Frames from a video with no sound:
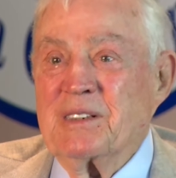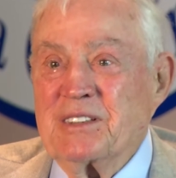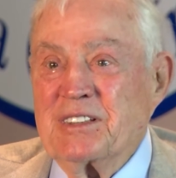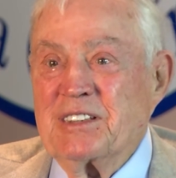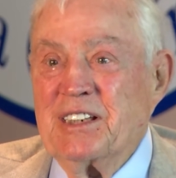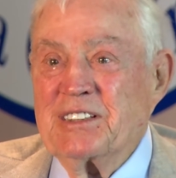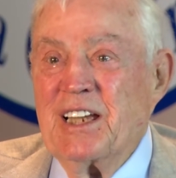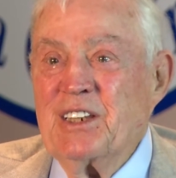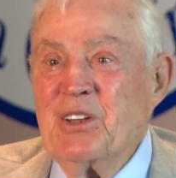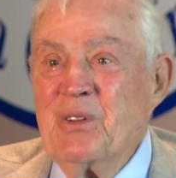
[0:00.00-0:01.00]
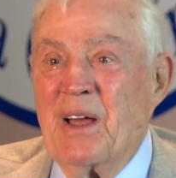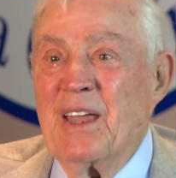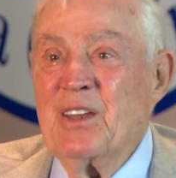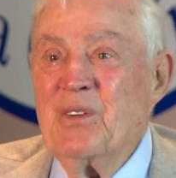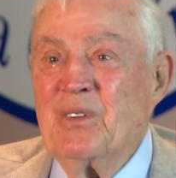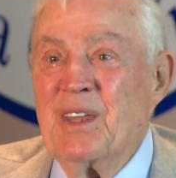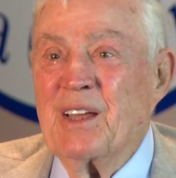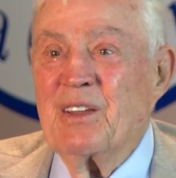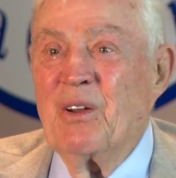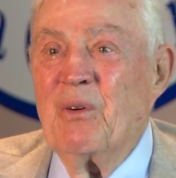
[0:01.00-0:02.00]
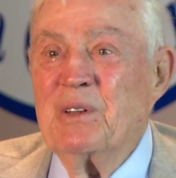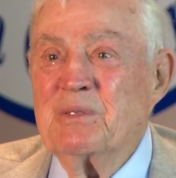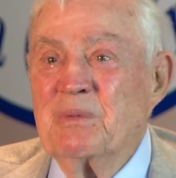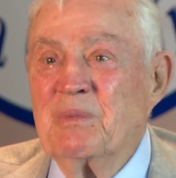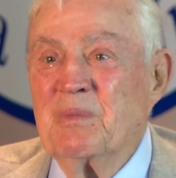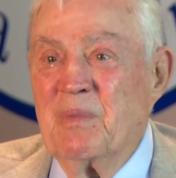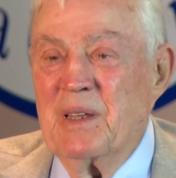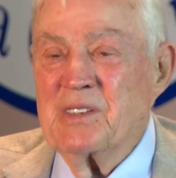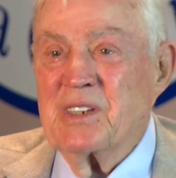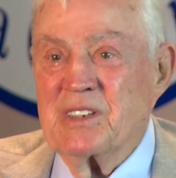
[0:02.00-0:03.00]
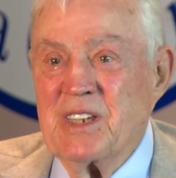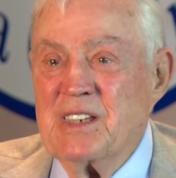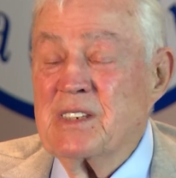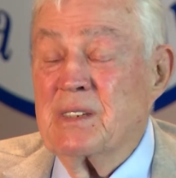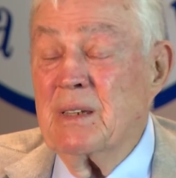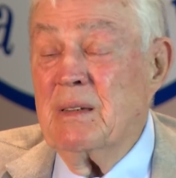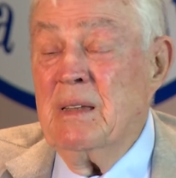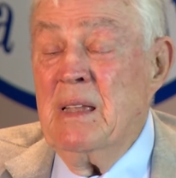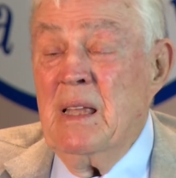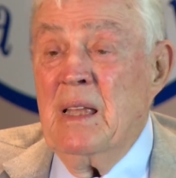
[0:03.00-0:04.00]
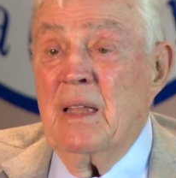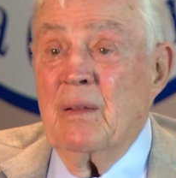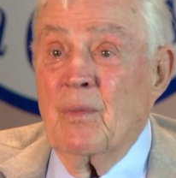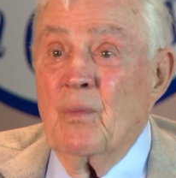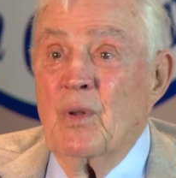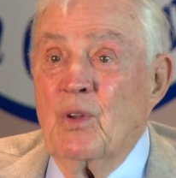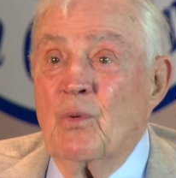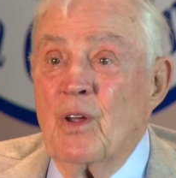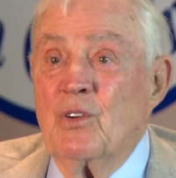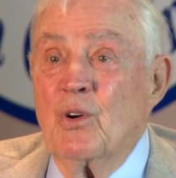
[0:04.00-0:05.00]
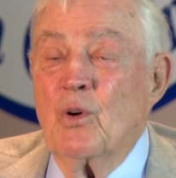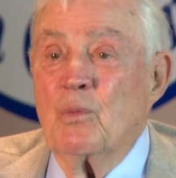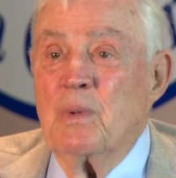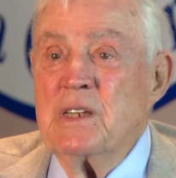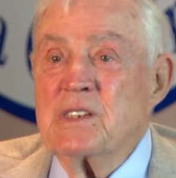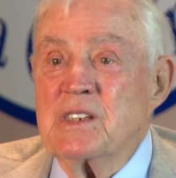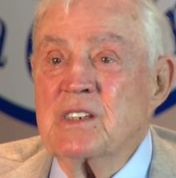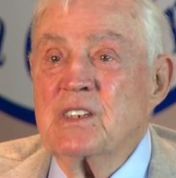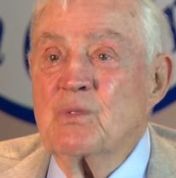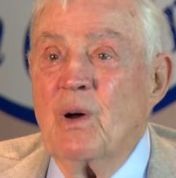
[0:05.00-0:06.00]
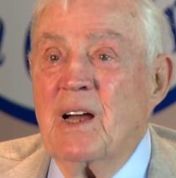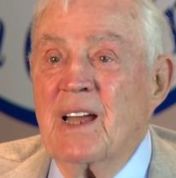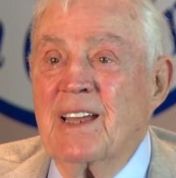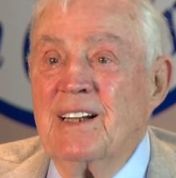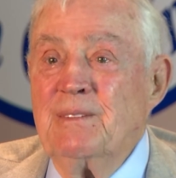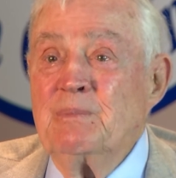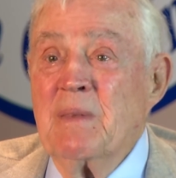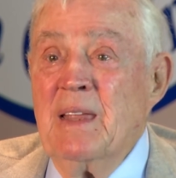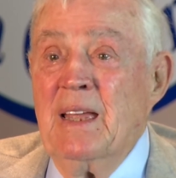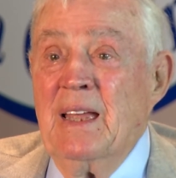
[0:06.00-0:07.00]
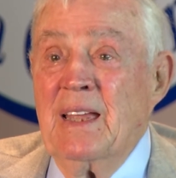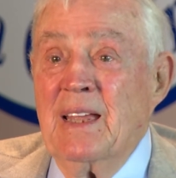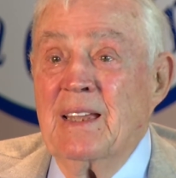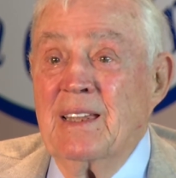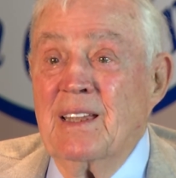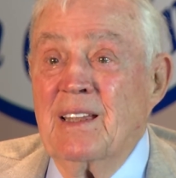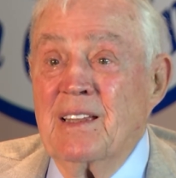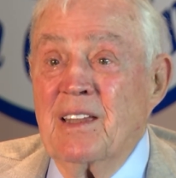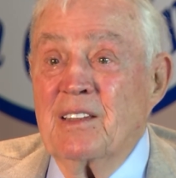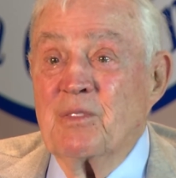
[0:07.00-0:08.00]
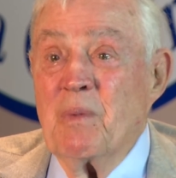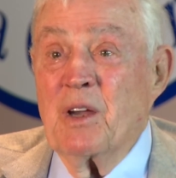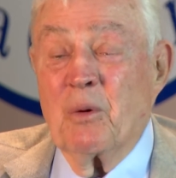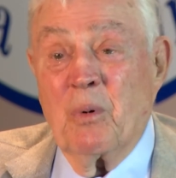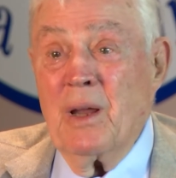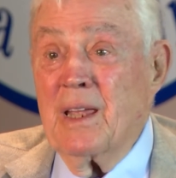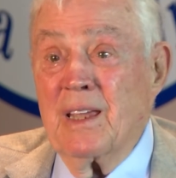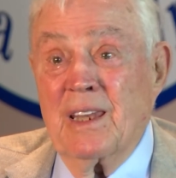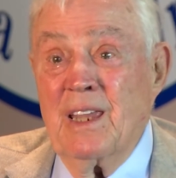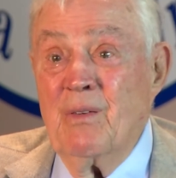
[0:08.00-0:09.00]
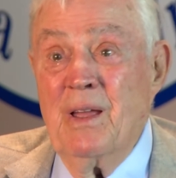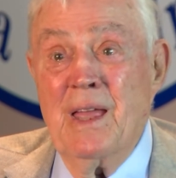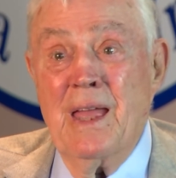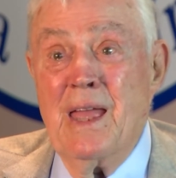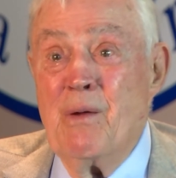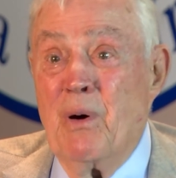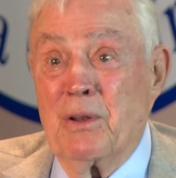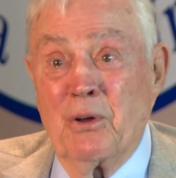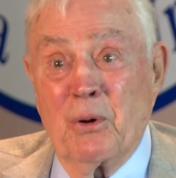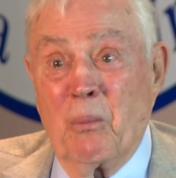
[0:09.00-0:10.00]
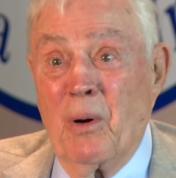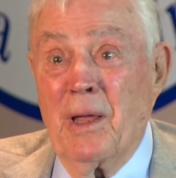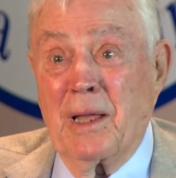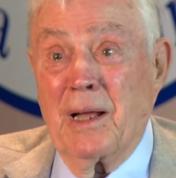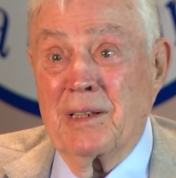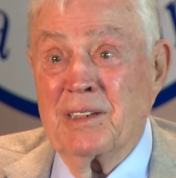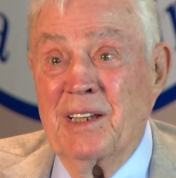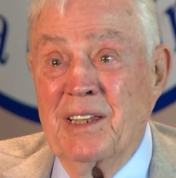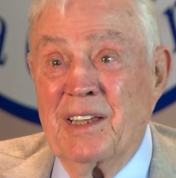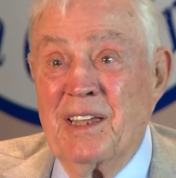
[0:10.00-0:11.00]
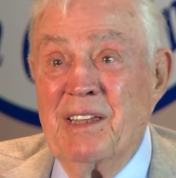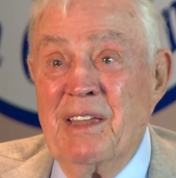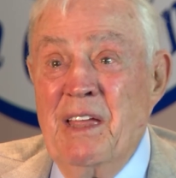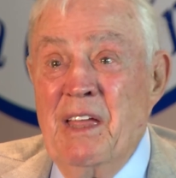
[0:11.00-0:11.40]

his success. I knew Dick would always be a success. When you run your own business, why, it's make or break, and he wasn't going to break, I'll tell you.